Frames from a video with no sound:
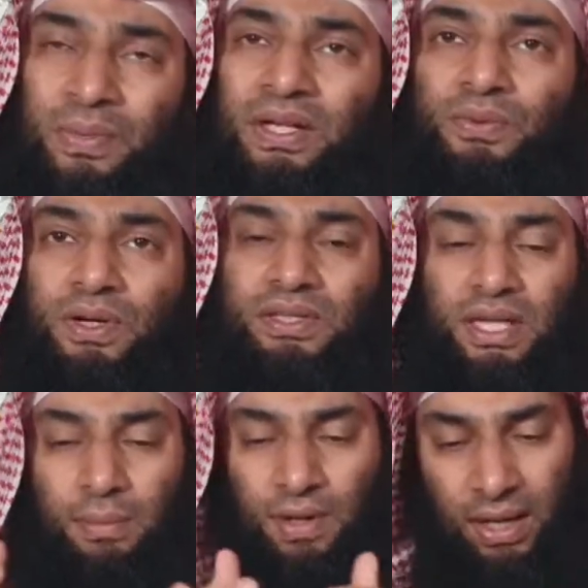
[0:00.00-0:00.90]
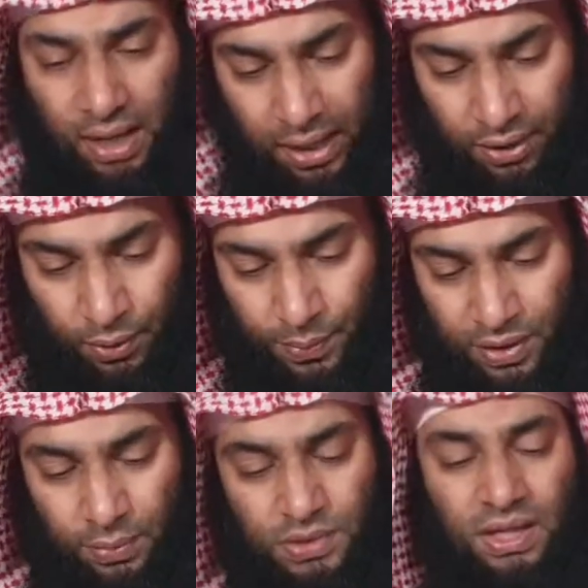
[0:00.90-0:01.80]
But for example, I
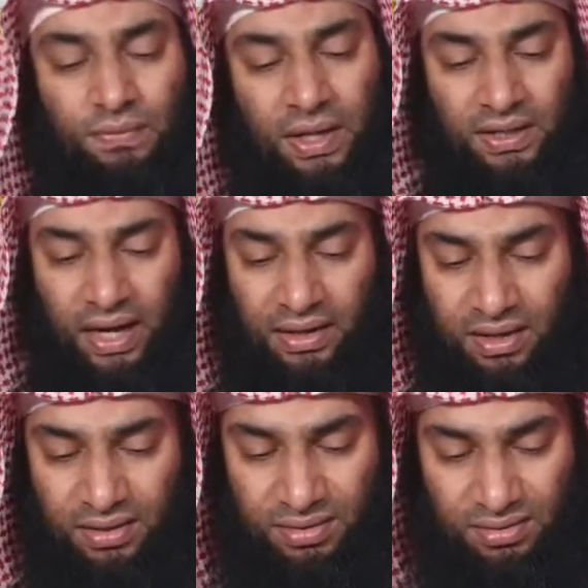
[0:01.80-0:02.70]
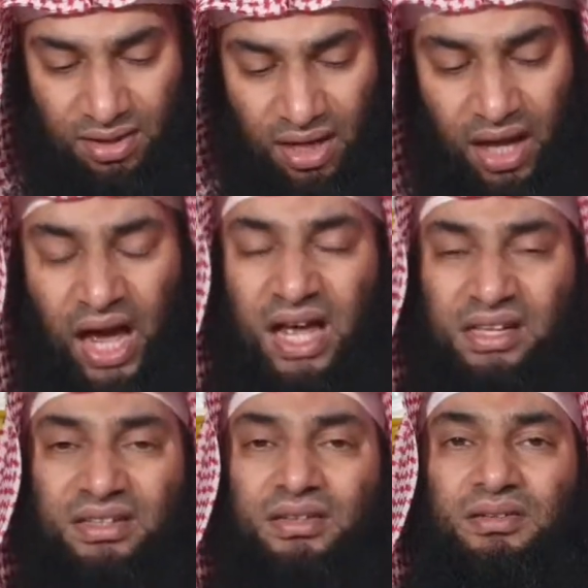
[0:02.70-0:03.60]
open the Mus'haf and I read,
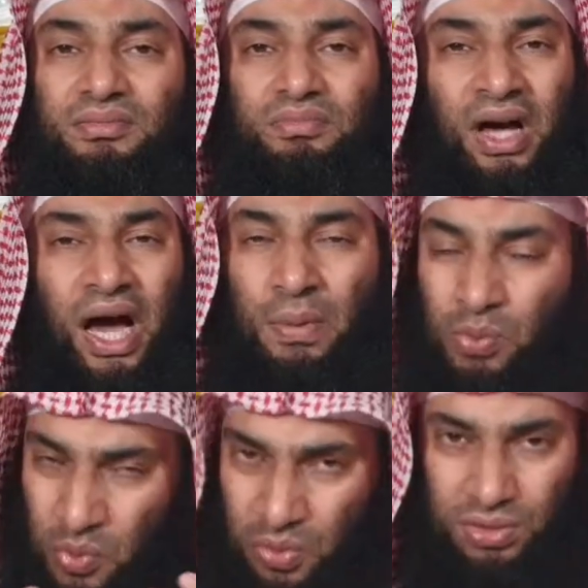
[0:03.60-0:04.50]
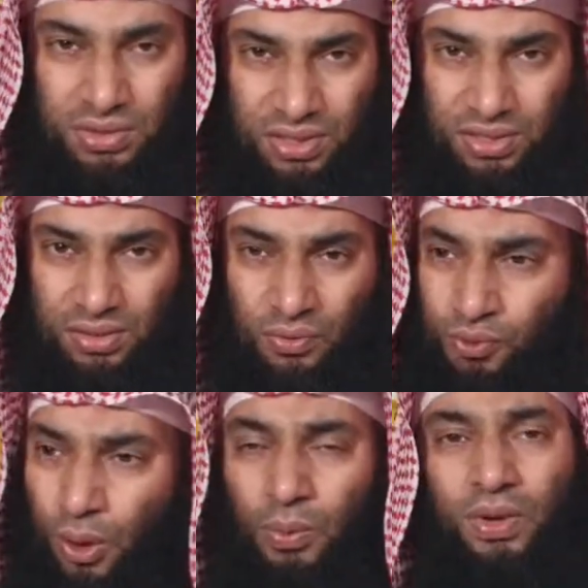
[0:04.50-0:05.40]
and I'm not
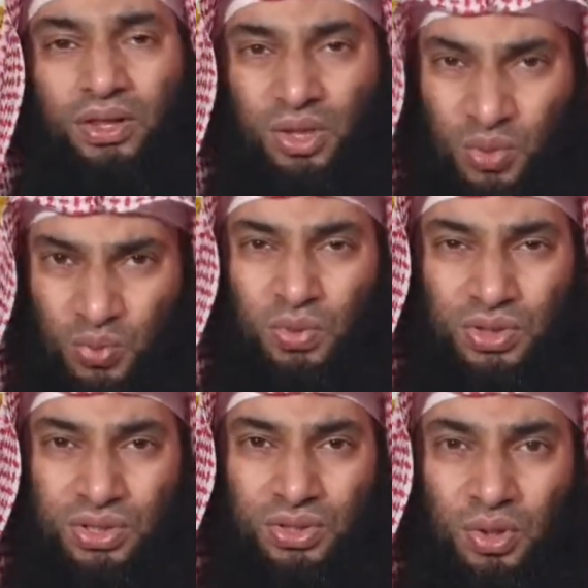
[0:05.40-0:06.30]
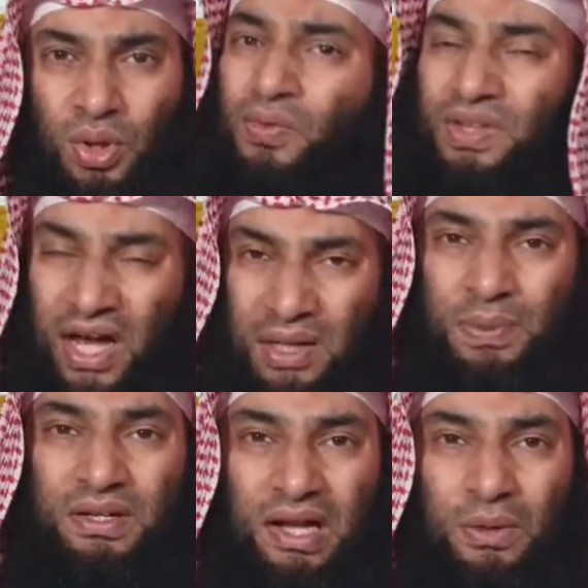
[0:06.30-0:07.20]
following the rules of the
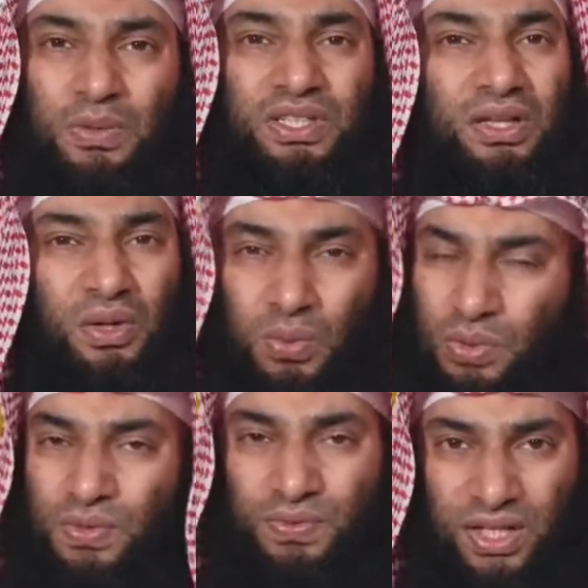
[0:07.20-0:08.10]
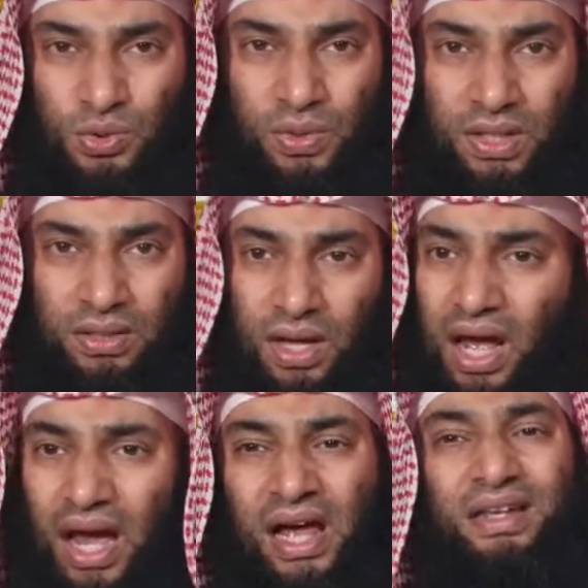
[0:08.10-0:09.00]
Arabic language and the rules of Tajweed,
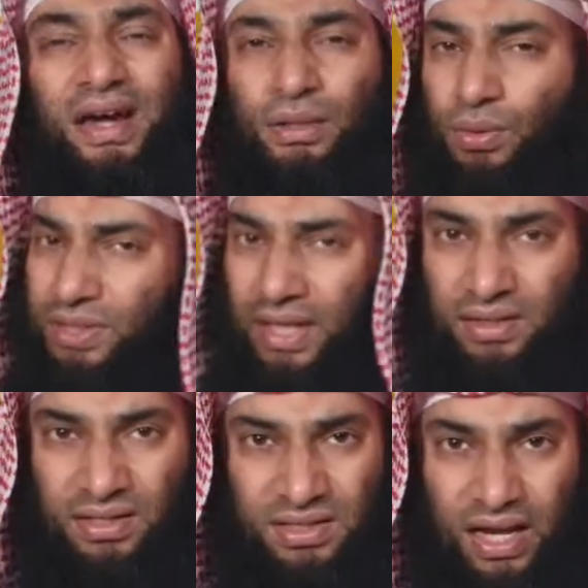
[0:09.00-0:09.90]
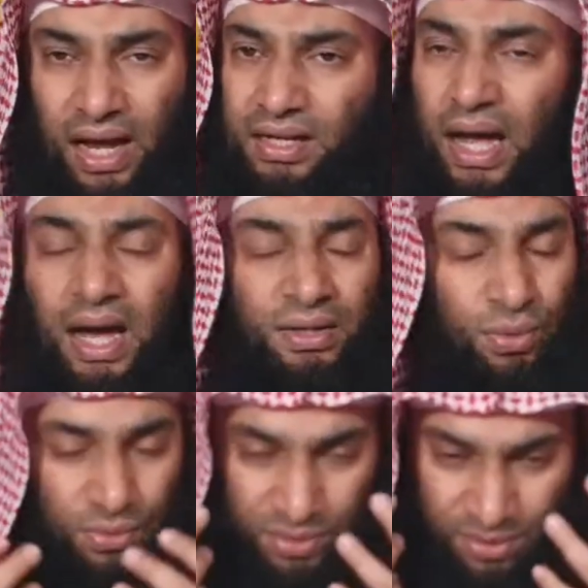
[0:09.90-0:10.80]
and I don't understand, I
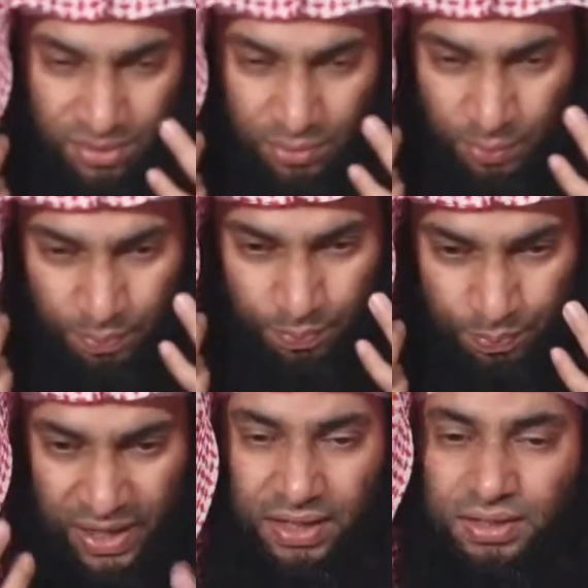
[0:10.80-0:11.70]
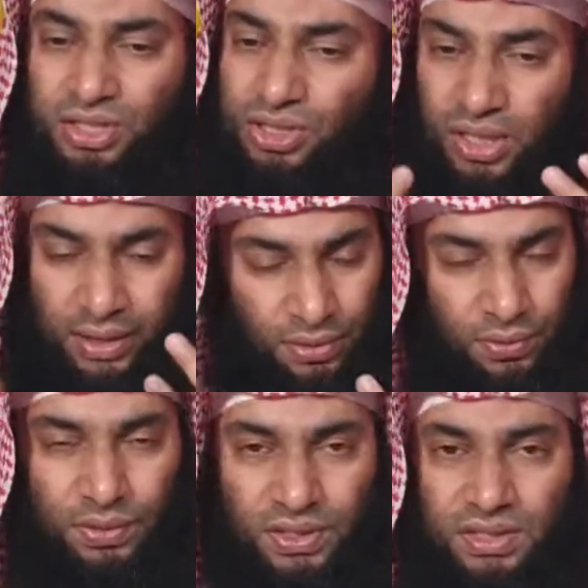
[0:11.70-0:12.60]
don't pay attention, I
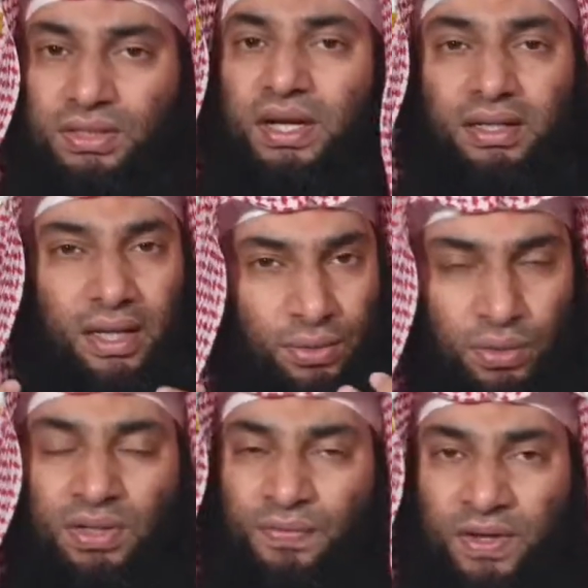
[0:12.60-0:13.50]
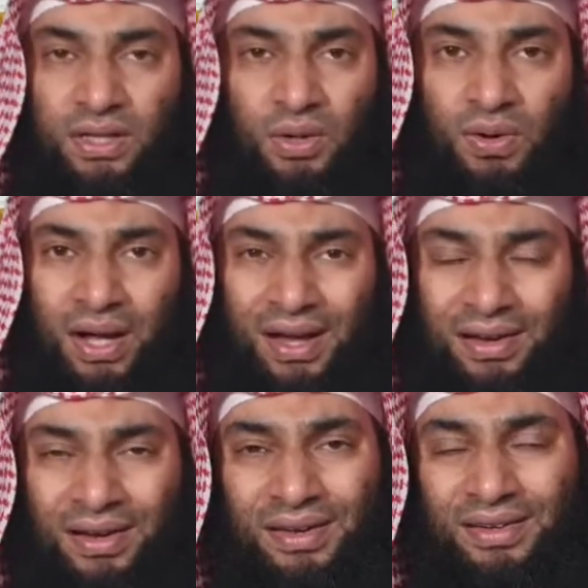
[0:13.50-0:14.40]
don't concentrate, I don't reflect the Quran,